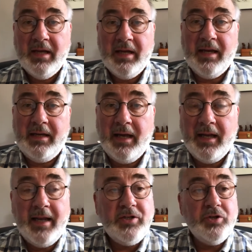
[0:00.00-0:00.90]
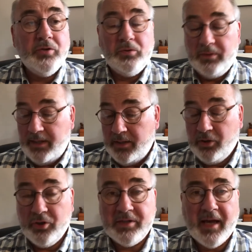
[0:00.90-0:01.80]
I'll let you know in
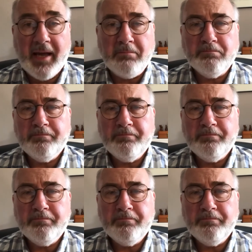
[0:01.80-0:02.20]
good time.